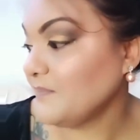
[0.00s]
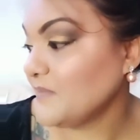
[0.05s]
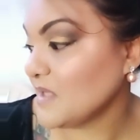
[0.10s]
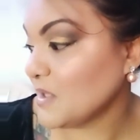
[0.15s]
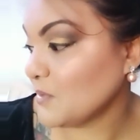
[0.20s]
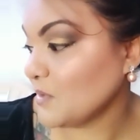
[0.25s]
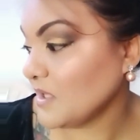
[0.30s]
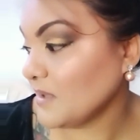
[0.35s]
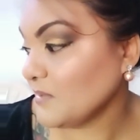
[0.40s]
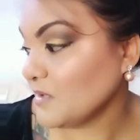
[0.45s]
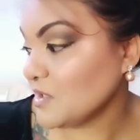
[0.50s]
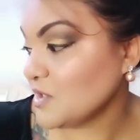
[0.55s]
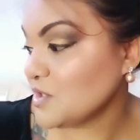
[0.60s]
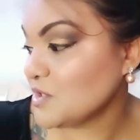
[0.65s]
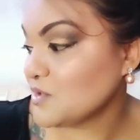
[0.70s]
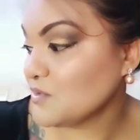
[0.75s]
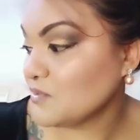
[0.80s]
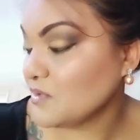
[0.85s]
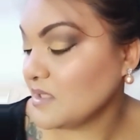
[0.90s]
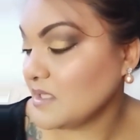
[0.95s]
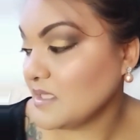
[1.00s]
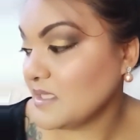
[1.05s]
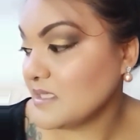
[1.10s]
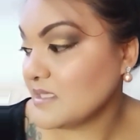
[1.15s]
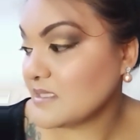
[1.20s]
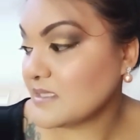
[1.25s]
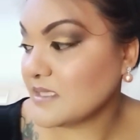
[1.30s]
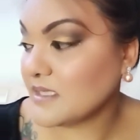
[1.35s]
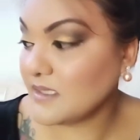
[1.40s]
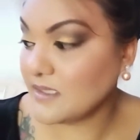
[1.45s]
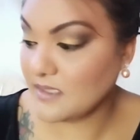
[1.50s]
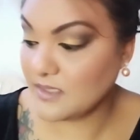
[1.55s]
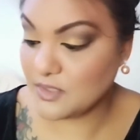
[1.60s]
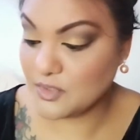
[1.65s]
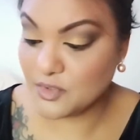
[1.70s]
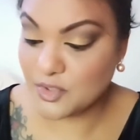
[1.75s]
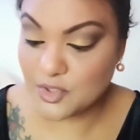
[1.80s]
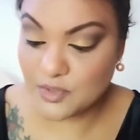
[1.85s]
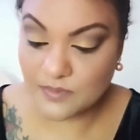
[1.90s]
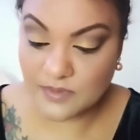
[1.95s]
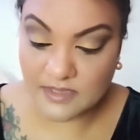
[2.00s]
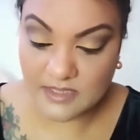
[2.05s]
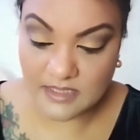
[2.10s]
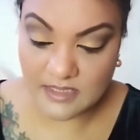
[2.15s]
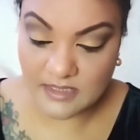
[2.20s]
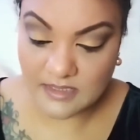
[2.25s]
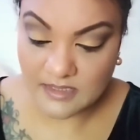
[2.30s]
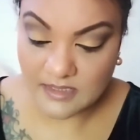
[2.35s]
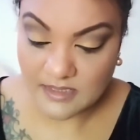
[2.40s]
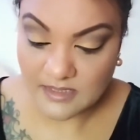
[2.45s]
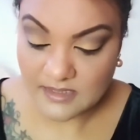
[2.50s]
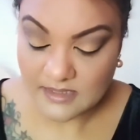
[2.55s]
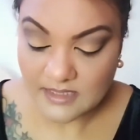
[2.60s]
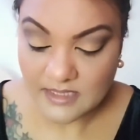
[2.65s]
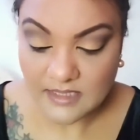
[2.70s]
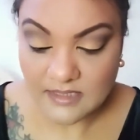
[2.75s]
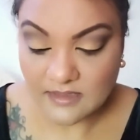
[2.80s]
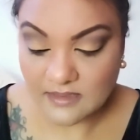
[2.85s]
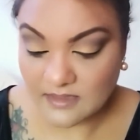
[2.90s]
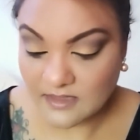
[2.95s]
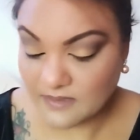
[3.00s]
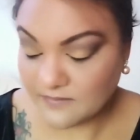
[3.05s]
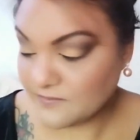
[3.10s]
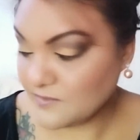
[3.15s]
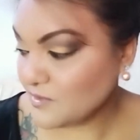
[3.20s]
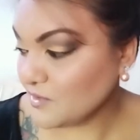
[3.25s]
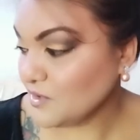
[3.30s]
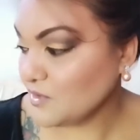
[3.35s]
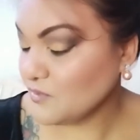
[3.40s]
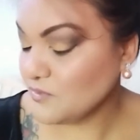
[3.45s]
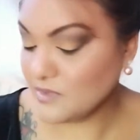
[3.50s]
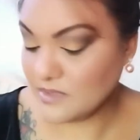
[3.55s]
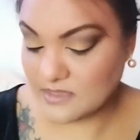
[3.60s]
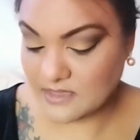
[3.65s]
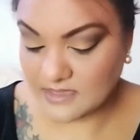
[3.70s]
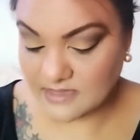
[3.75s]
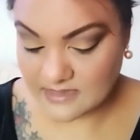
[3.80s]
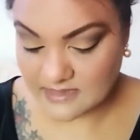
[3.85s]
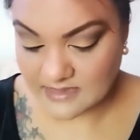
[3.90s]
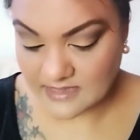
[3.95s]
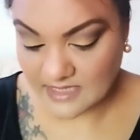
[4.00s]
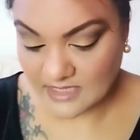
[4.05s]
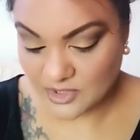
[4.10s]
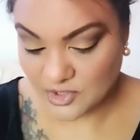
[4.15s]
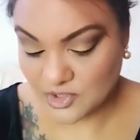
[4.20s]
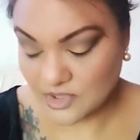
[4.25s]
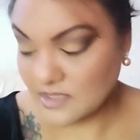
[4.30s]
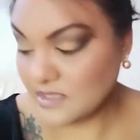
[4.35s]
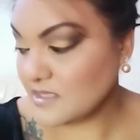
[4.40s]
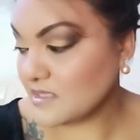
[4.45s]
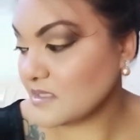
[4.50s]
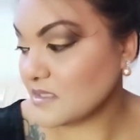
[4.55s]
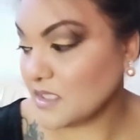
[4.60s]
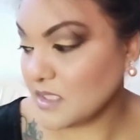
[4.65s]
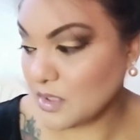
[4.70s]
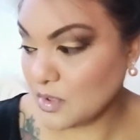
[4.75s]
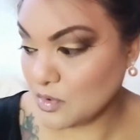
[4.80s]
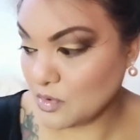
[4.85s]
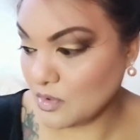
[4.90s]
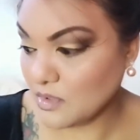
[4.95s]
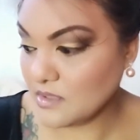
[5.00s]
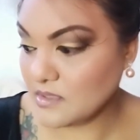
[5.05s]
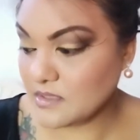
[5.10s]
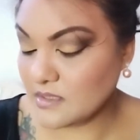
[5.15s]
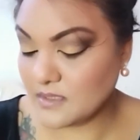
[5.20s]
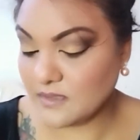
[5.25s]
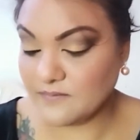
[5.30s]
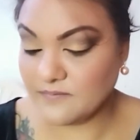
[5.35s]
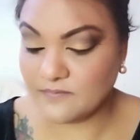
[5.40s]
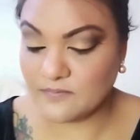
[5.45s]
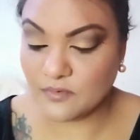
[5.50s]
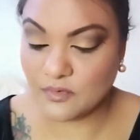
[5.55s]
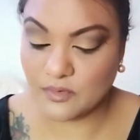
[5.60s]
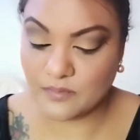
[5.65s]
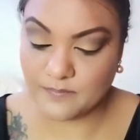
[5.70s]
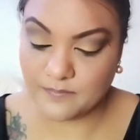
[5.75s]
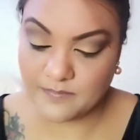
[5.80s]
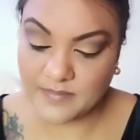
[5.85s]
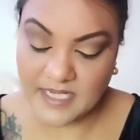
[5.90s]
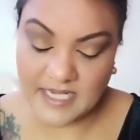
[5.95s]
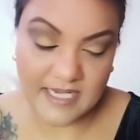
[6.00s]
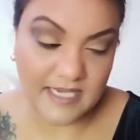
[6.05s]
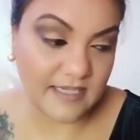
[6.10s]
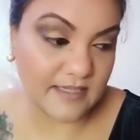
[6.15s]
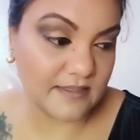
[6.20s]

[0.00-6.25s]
Now what I'm going to do is, I usually love to use these lashes a lot from MAC.